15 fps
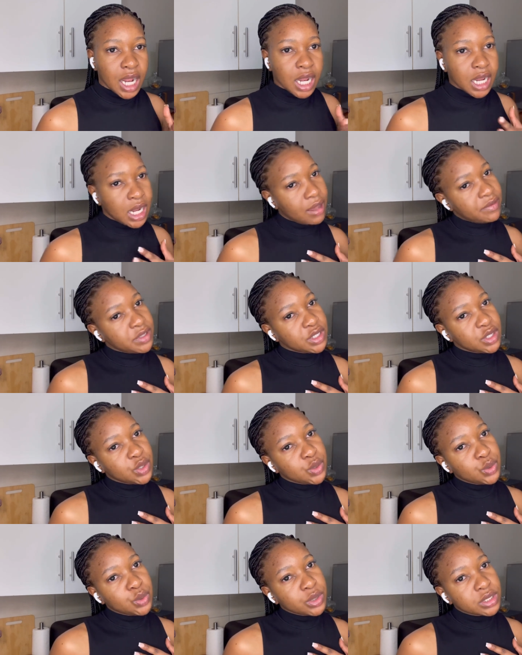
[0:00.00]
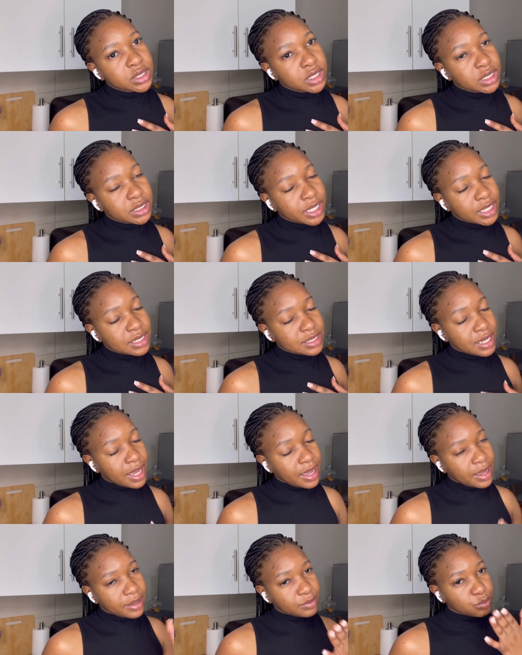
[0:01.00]
Love you. Until next
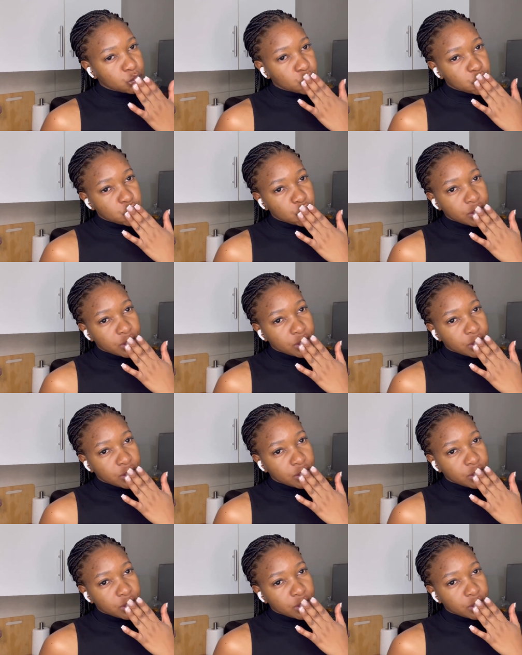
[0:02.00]
time.